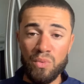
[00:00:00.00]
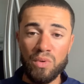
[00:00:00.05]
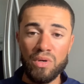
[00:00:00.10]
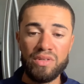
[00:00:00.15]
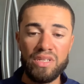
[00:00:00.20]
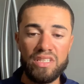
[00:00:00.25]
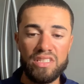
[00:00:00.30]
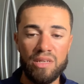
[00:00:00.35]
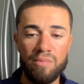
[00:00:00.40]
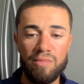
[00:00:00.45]
will
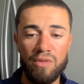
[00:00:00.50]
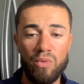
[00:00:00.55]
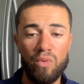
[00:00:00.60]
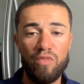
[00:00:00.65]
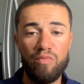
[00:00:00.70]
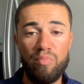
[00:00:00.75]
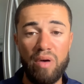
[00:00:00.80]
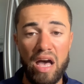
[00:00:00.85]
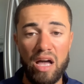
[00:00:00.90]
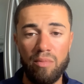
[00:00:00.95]
need something
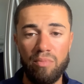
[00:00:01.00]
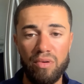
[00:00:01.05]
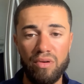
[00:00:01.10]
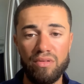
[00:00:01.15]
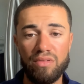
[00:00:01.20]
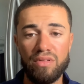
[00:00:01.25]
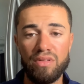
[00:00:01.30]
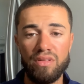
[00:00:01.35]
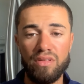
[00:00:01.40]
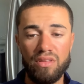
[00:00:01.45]
with
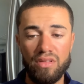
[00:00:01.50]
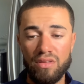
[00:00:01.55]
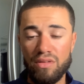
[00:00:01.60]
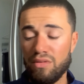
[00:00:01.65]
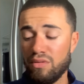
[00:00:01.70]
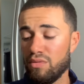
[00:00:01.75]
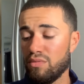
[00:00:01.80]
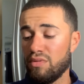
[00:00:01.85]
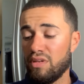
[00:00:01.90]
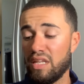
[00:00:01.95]
backbone. You
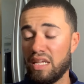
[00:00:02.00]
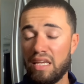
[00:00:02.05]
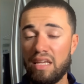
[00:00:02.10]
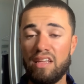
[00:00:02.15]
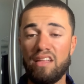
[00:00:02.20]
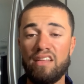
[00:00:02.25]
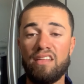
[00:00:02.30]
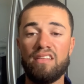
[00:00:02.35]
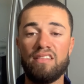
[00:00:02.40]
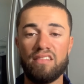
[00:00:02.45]

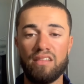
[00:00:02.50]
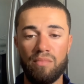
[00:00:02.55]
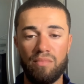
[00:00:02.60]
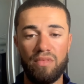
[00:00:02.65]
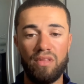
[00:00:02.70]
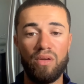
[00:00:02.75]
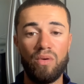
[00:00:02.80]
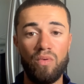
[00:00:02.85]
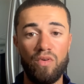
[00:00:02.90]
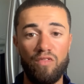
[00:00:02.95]
need
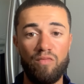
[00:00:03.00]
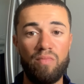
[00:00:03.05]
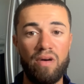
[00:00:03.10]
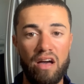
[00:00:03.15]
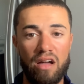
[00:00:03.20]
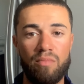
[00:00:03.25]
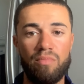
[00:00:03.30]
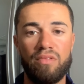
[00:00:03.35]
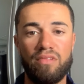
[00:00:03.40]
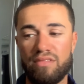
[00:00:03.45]
something with
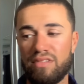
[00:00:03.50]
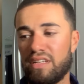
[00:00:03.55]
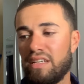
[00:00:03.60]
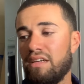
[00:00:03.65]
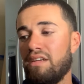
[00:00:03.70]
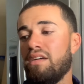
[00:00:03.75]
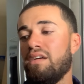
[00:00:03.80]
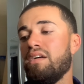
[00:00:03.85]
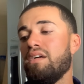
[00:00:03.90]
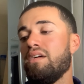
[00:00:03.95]
backbone
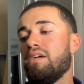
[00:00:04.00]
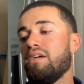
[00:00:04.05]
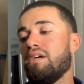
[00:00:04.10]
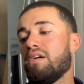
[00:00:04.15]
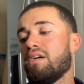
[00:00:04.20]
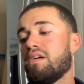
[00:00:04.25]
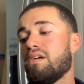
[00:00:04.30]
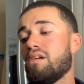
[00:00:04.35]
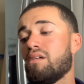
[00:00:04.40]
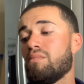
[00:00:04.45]

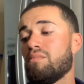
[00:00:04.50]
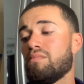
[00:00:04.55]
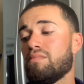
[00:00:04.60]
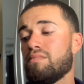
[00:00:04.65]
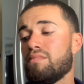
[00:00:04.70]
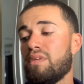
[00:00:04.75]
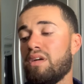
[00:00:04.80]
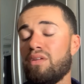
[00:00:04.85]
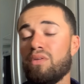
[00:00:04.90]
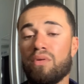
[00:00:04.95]

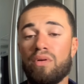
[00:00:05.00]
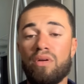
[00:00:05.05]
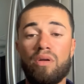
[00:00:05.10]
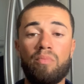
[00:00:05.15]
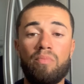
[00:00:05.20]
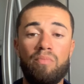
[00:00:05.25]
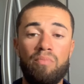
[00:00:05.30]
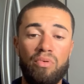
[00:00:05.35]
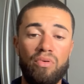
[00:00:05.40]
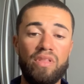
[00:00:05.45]
in order to
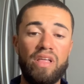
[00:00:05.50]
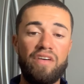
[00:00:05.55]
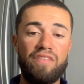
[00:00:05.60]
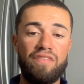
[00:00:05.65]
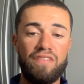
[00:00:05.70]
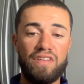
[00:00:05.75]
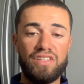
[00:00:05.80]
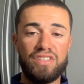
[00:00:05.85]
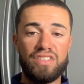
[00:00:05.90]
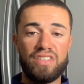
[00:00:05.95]
pull that
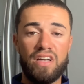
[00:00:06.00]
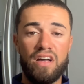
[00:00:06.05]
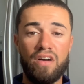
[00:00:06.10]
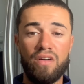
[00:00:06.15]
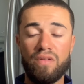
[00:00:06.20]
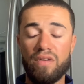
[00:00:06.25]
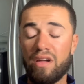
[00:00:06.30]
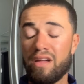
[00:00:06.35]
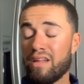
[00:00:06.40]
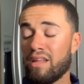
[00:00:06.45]
fish out,
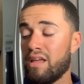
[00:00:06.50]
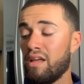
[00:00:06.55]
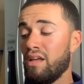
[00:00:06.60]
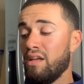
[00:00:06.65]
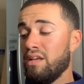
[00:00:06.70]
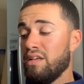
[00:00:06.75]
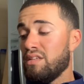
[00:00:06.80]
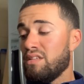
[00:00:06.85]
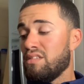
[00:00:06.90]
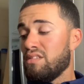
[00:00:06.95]
right?
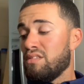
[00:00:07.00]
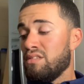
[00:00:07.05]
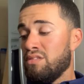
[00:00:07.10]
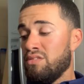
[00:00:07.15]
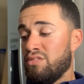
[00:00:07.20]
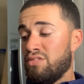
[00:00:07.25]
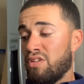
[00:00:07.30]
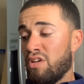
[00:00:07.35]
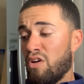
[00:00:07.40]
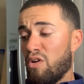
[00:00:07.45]

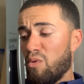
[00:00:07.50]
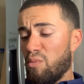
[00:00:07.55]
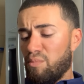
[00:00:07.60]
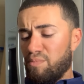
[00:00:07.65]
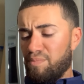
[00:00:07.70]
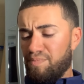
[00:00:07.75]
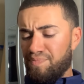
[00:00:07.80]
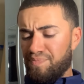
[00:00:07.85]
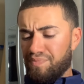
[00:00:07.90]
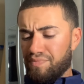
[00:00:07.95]
So
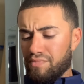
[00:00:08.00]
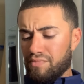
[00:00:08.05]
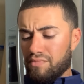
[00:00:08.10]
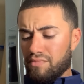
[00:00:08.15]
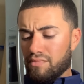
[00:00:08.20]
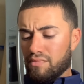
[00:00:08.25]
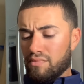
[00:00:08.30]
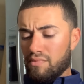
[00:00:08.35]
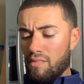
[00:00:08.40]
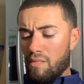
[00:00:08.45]

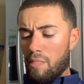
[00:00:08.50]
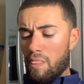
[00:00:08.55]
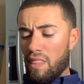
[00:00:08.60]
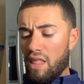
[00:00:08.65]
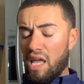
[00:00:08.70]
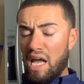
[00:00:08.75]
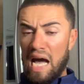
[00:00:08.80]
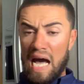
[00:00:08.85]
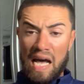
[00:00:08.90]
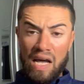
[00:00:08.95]

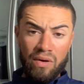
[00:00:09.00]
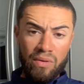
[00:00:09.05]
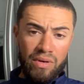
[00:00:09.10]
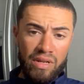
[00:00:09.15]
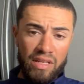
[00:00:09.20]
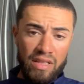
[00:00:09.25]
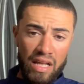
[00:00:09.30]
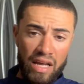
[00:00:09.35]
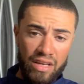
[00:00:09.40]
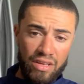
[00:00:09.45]
I
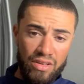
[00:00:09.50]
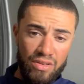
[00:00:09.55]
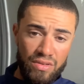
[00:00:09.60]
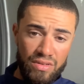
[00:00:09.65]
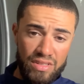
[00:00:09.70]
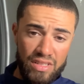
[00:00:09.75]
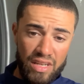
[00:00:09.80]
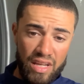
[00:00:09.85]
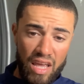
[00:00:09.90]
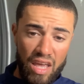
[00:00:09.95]
only like
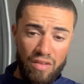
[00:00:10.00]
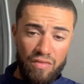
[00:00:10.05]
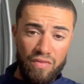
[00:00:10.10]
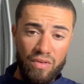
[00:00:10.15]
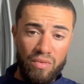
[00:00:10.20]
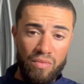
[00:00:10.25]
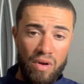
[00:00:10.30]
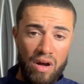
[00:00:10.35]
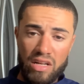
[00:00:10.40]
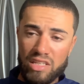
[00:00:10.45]
using
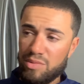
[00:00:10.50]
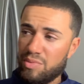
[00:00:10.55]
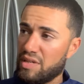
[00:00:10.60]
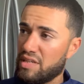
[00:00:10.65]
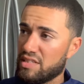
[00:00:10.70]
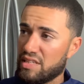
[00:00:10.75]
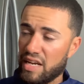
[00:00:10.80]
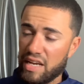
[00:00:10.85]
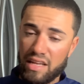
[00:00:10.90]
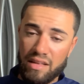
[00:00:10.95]
8-foot rods
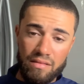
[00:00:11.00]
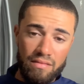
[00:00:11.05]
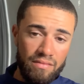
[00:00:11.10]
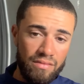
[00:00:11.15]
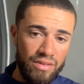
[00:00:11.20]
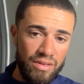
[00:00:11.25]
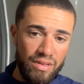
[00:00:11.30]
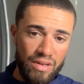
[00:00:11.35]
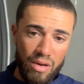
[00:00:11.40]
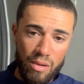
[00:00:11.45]
because I can,
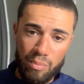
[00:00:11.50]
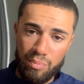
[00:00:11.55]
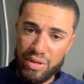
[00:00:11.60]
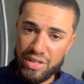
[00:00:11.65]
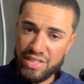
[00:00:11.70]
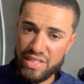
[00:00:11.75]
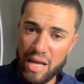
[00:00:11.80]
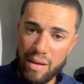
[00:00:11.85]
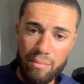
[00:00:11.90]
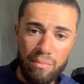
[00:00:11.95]

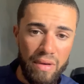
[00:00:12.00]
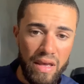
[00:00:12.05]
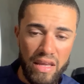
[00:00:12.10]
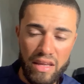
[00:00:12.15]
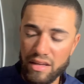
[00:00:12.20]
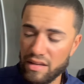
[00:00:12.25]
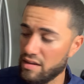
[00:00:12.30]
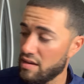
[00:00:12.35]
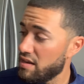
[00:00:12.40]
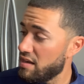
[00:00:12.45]
pitch that
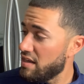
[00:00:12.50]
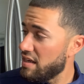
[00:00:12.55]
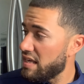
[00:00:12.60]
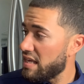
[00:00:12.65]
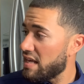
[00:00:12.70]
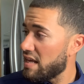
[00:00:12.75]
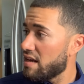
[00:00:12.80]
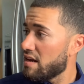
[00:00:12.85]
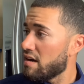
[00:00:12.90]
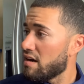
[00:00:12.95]
bait
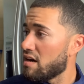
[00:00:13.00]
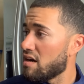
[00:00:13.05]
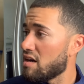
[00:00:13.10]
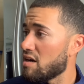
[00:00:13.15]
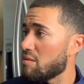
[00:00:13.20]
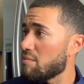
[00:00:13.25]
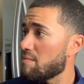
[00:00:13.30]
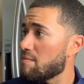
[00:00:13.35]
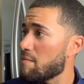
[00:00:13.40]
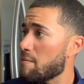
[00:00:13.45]

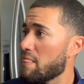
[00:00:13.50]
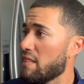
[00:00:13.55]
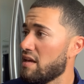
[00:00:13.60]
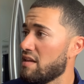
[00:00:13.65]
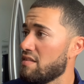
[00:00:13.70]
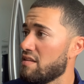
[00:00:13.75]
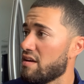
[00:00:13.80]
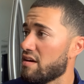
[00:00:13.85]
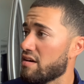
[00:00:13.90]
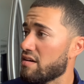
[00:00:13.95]

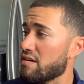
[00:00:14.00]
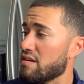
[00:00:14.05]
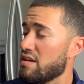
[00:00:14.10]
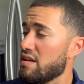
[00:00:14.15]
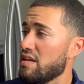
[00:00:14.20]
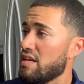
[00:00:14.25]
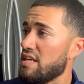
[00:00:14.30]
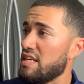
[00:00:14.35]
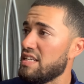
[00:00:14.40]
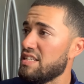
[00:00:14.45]
in there
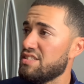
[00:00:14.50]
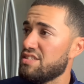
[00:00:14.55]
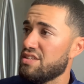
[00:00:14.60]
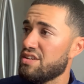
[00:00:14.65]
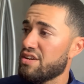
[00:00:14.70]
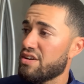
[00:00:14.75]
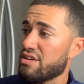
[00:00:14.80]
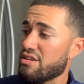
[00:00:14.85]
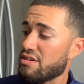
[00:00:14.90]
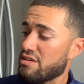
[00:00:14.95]

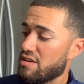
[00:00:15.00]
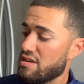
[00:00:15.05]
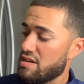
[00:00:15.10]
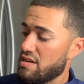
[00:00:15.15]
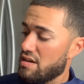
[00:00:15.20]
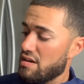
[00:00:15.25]
easier.